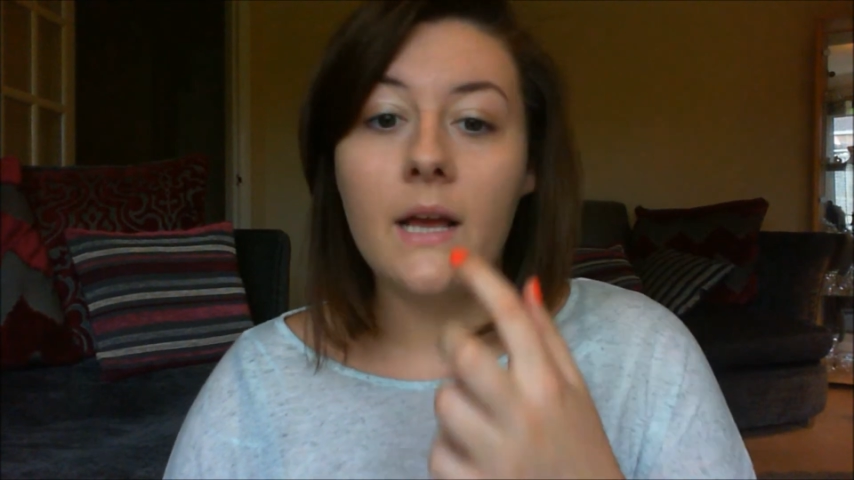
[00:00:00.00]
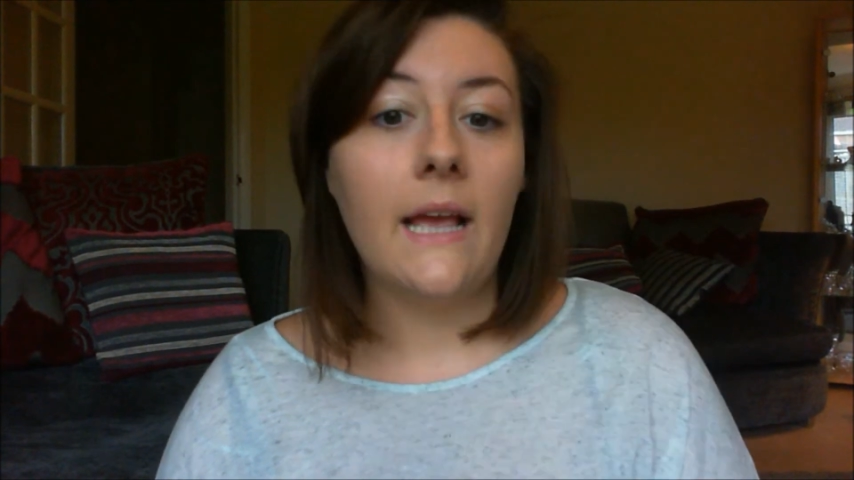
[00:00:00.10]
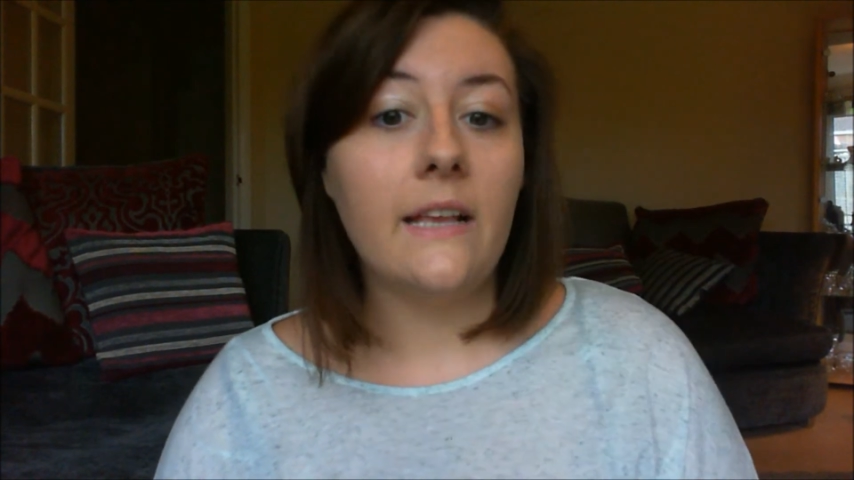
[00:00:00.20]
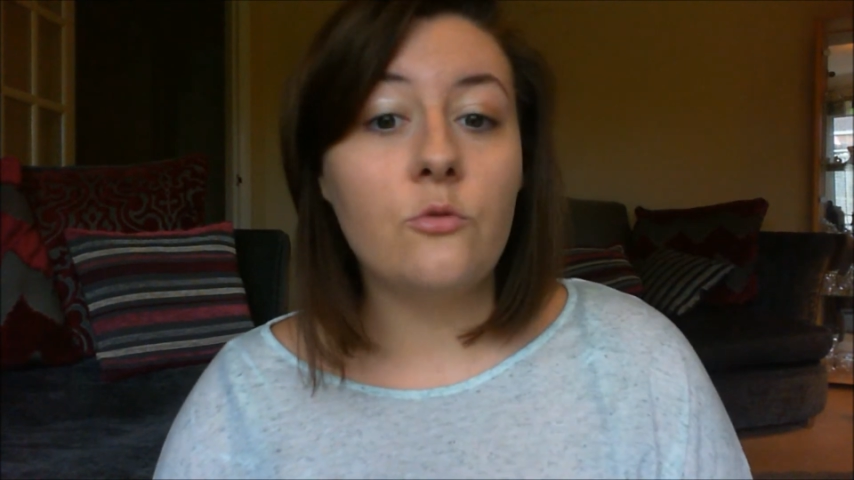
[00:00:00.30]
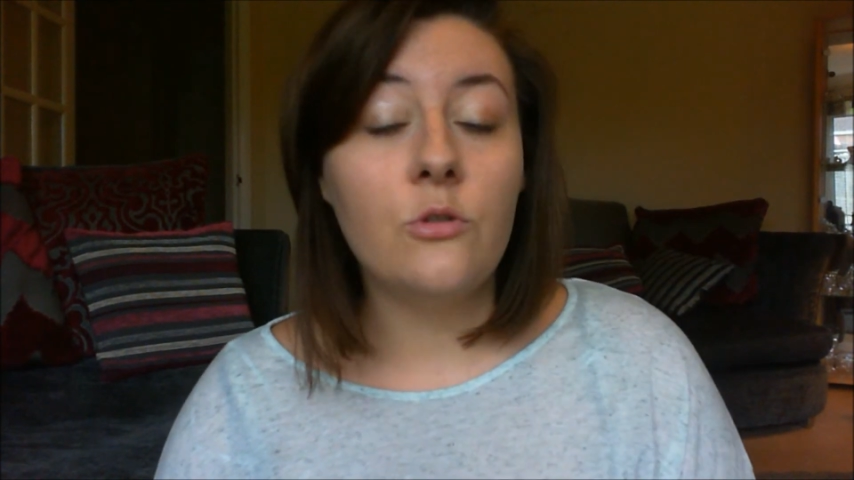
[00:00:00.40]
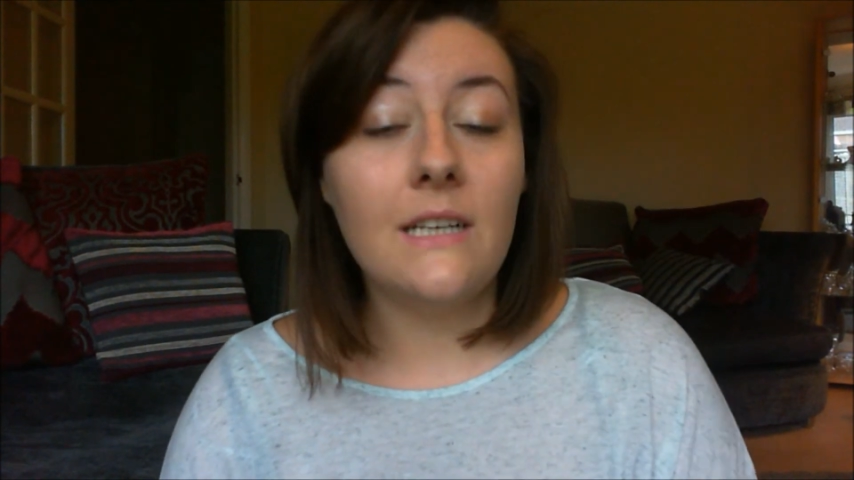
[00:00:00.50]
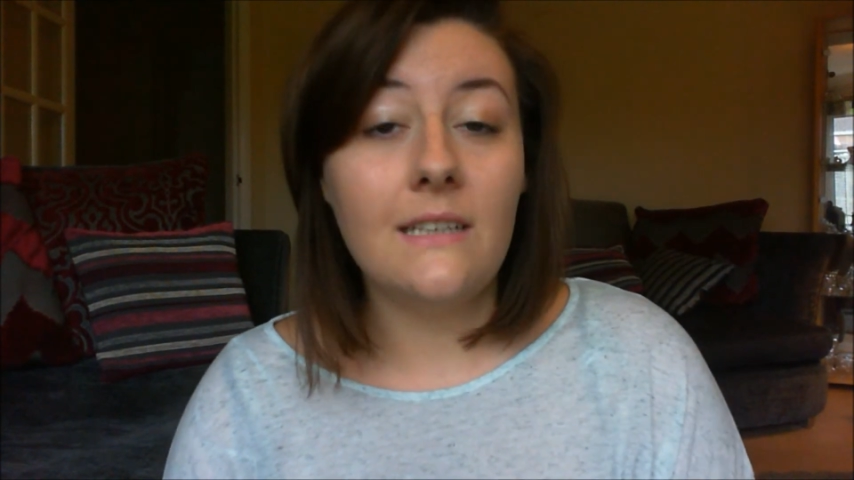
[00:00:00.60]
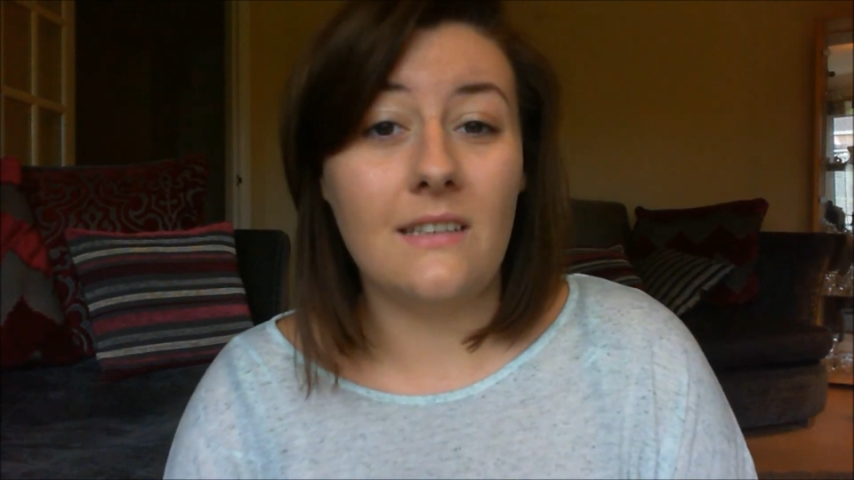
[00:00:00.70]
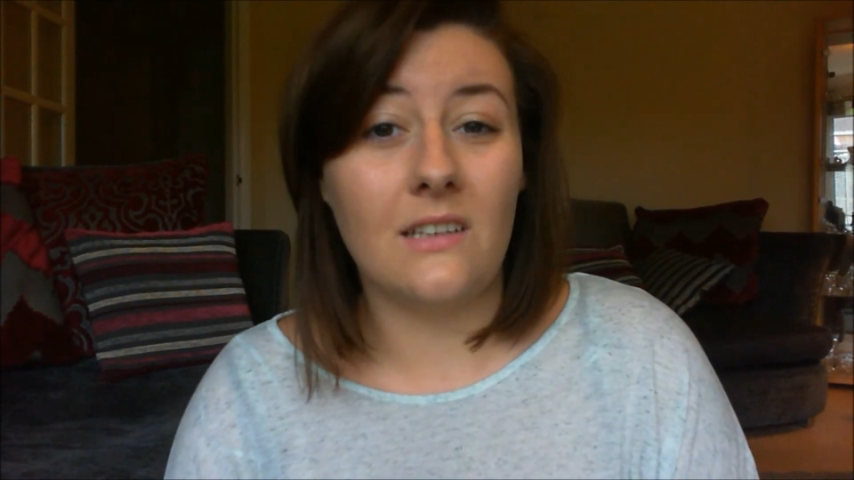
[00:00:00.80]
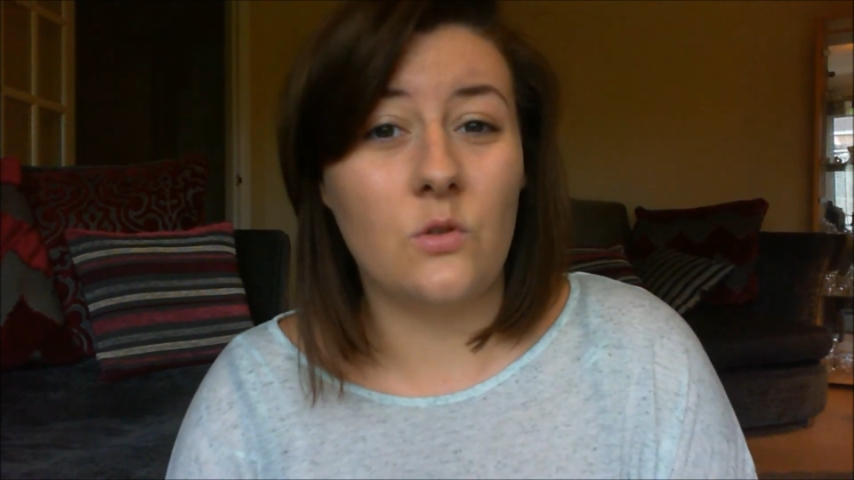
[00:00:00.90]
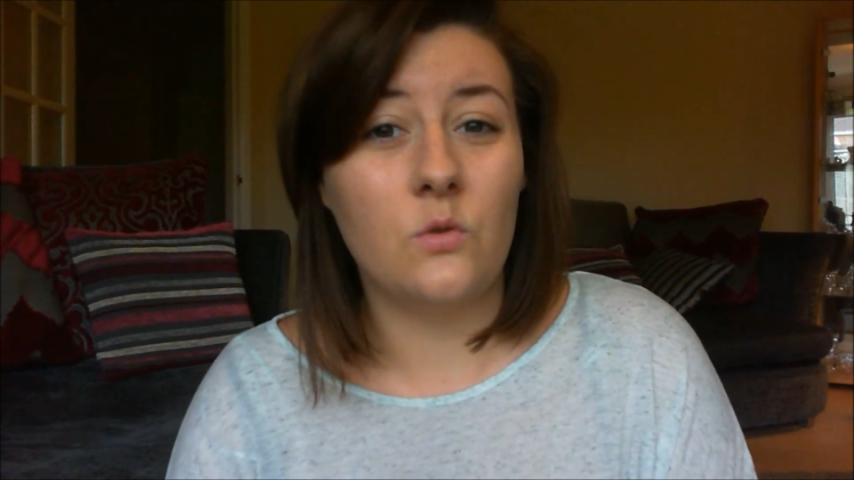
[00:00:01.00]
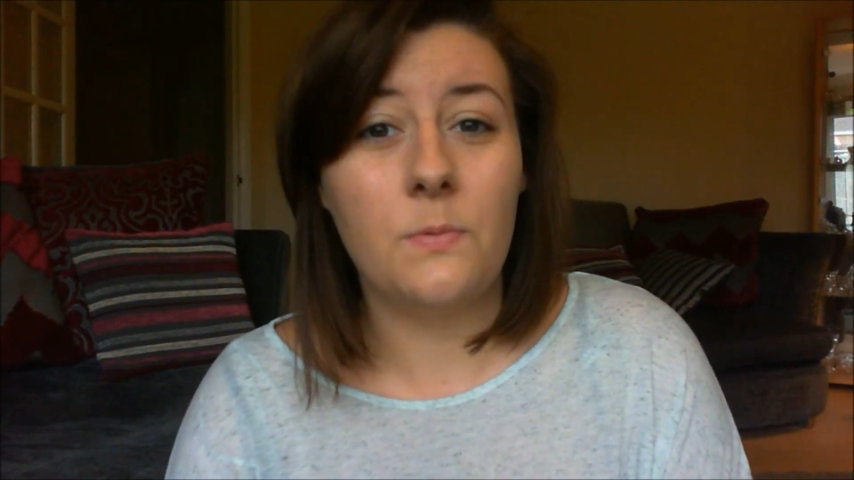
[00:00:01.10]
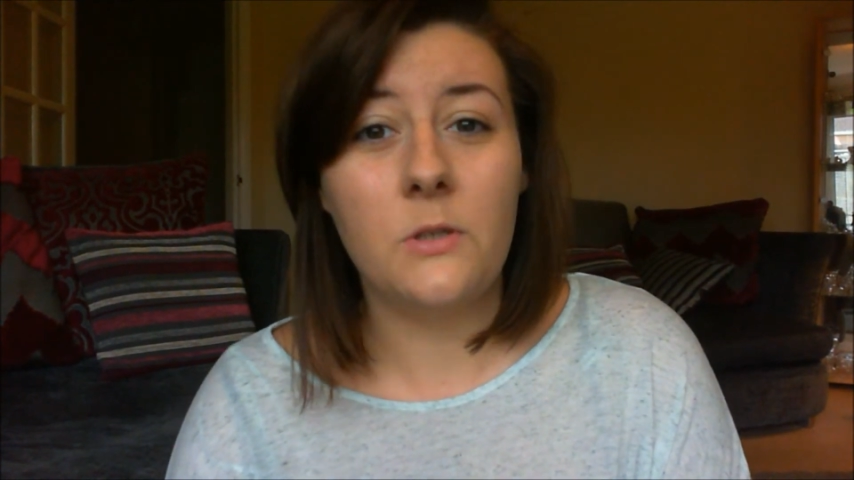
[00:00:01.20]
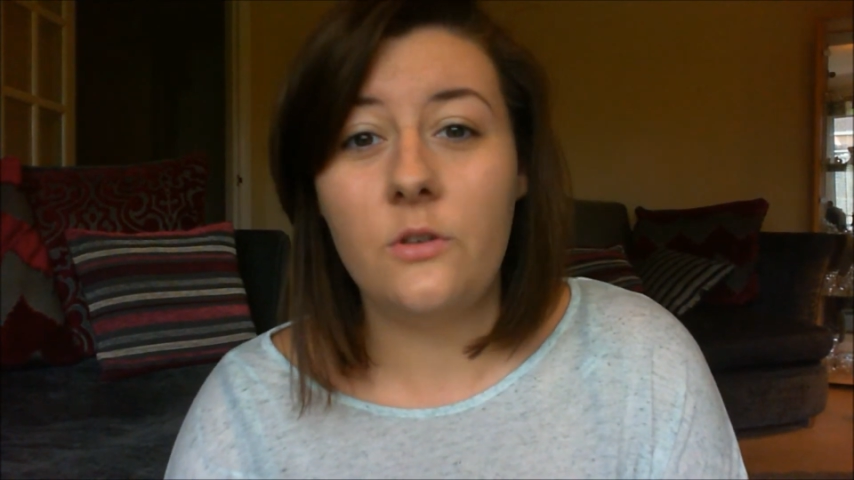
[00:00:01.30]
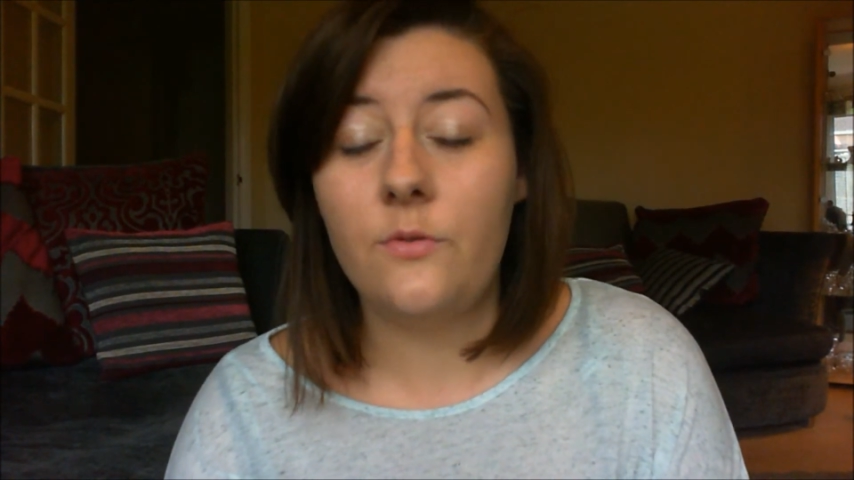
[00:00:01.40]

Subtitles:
It's really subtle, especially